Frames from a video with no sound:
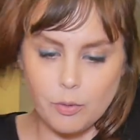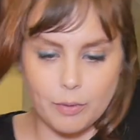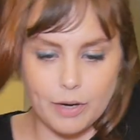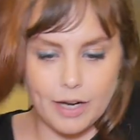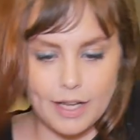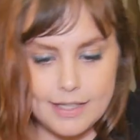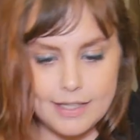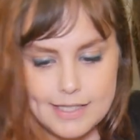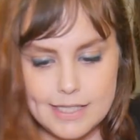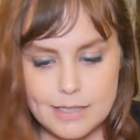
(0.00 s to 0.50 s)

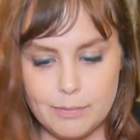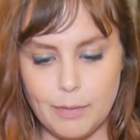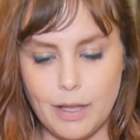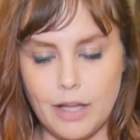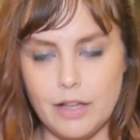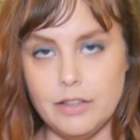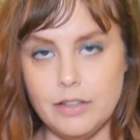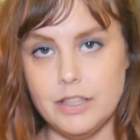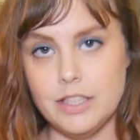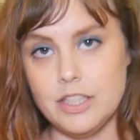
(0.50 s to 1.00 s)
when I
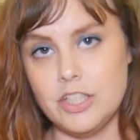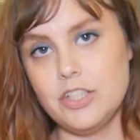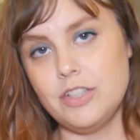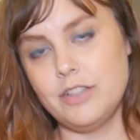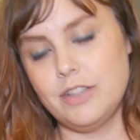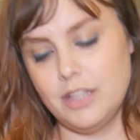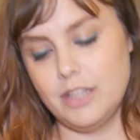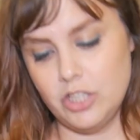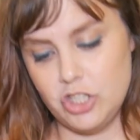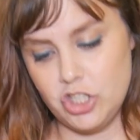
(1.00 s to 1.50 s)
smelled
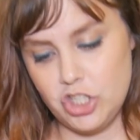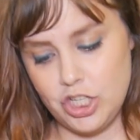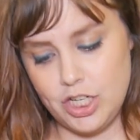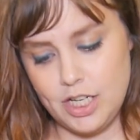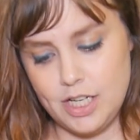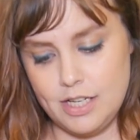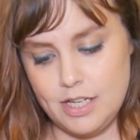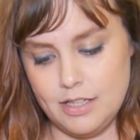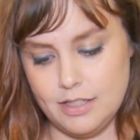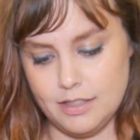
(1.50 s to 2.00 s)
the
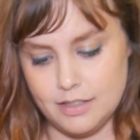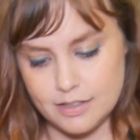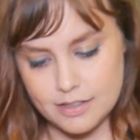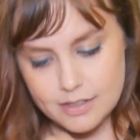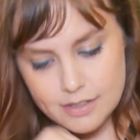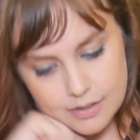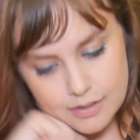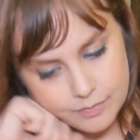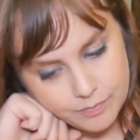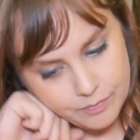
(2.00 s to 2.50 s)

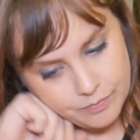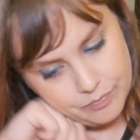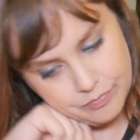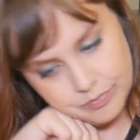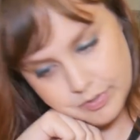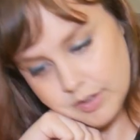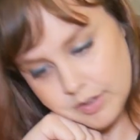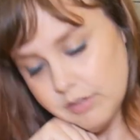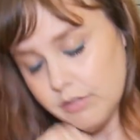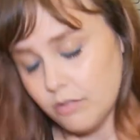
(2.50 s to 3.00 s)
cheese
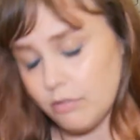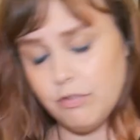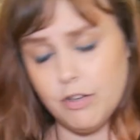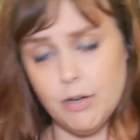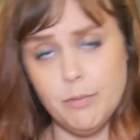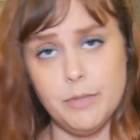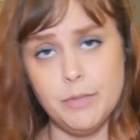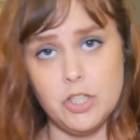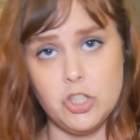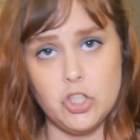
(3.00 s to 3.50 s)

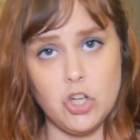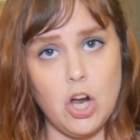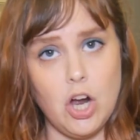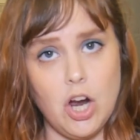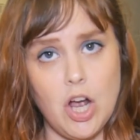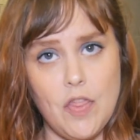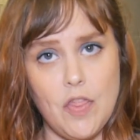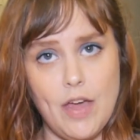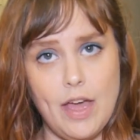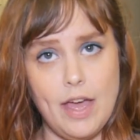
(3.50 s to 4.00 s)
from the
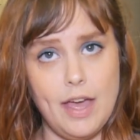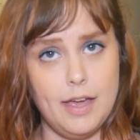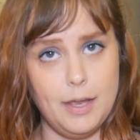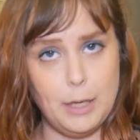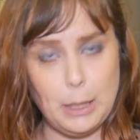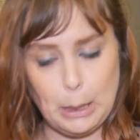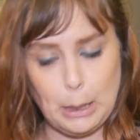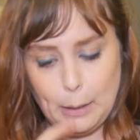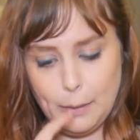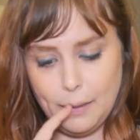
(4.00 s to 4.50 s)
jar
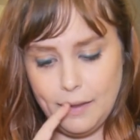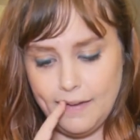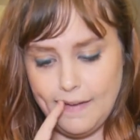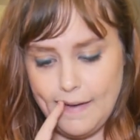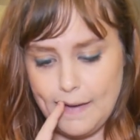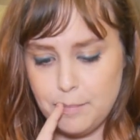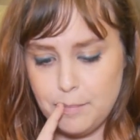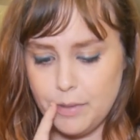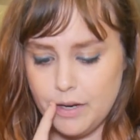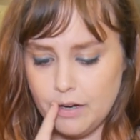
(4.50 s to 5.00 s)
that it
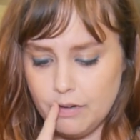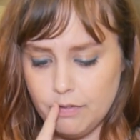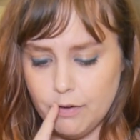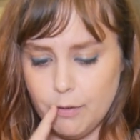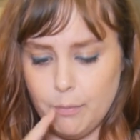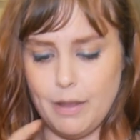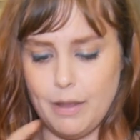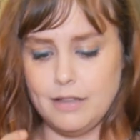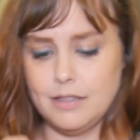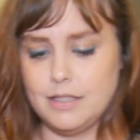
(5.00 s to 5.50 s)
had been
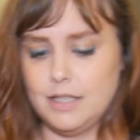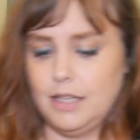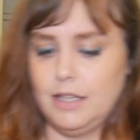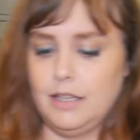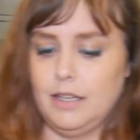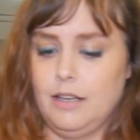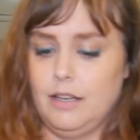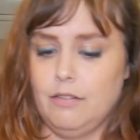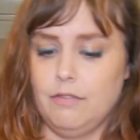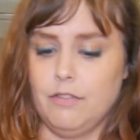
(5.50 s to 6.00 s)

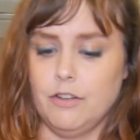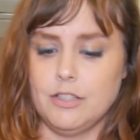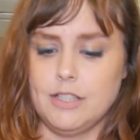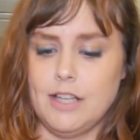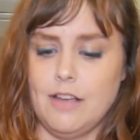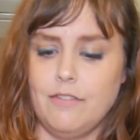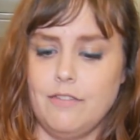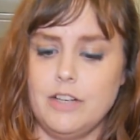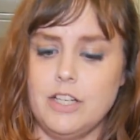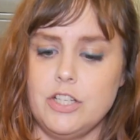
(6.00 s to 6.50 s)
fermenting in for
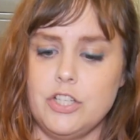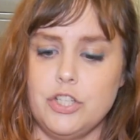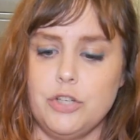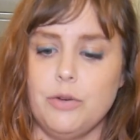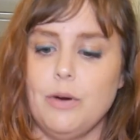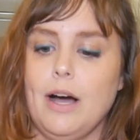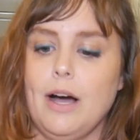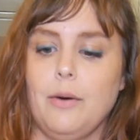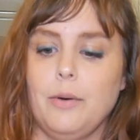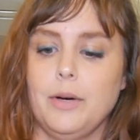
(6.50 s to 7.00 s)

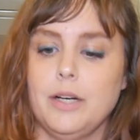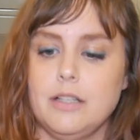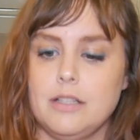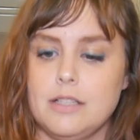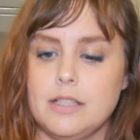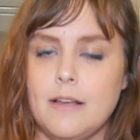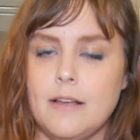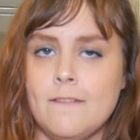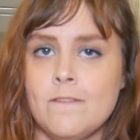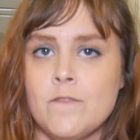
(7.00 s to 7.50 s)
72
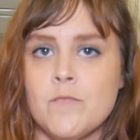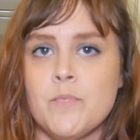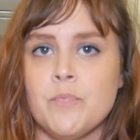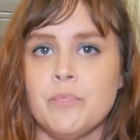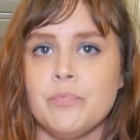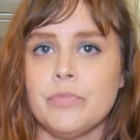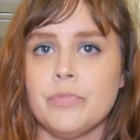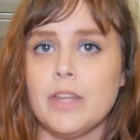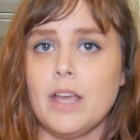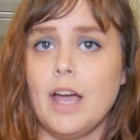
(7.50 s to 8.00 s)
hours,
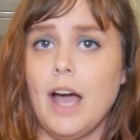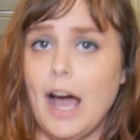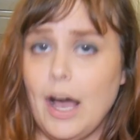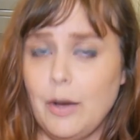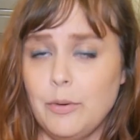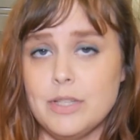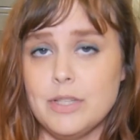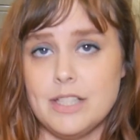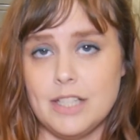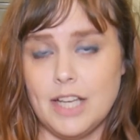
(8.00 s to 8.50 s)

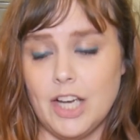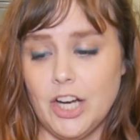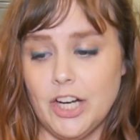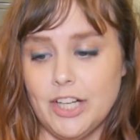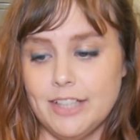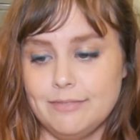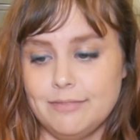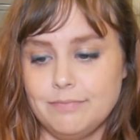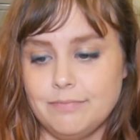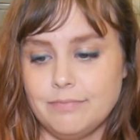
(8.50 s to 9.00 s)
I was
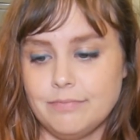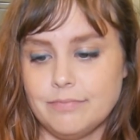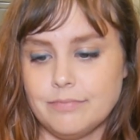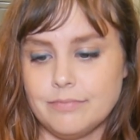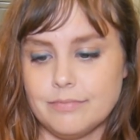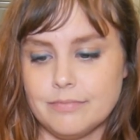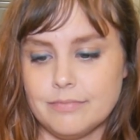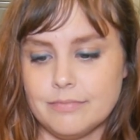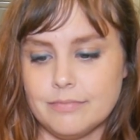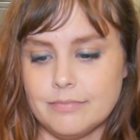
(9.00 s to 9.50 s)
scared.
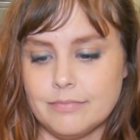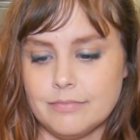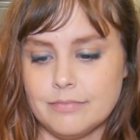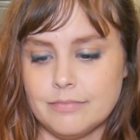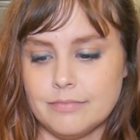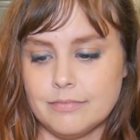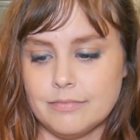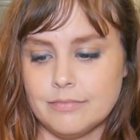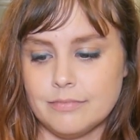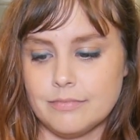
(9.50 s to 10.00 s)

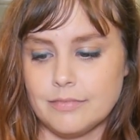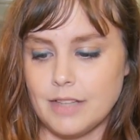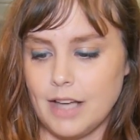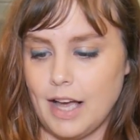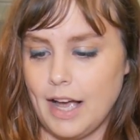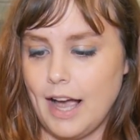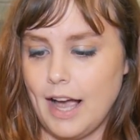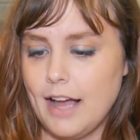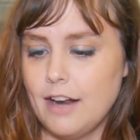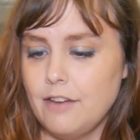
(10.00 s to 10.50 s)

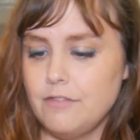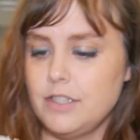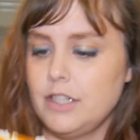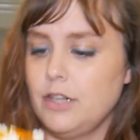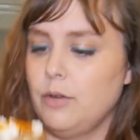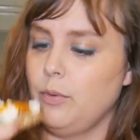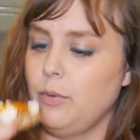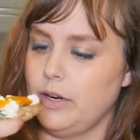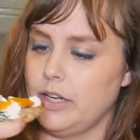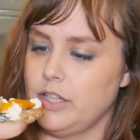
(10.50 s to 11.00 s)
I kind of
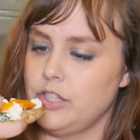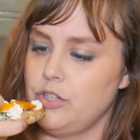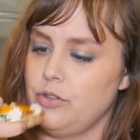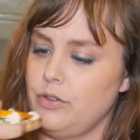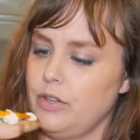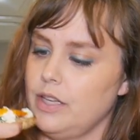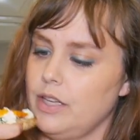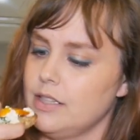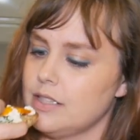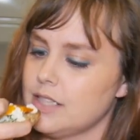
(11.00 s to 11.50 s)
didn't want to
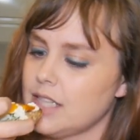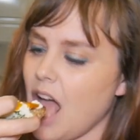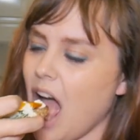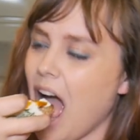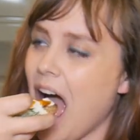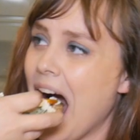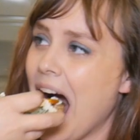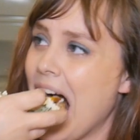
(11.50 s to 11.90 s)
do this.